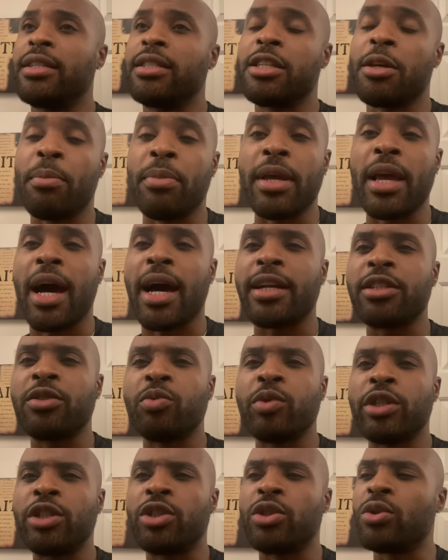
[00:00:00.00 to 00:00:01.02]
to be honest
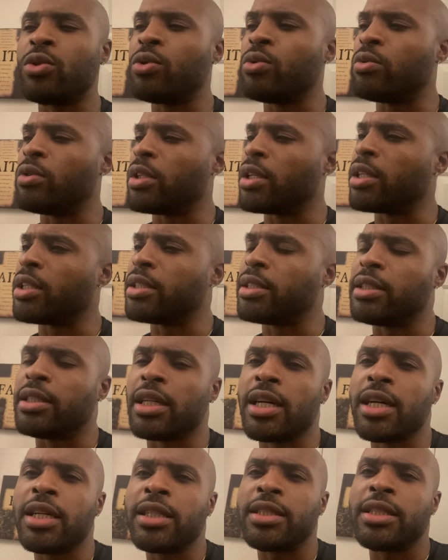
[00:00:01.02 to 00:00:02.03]
with you. The
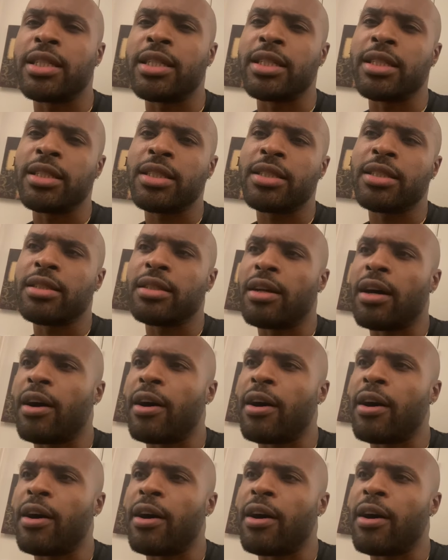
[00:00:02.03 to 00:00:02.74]
judges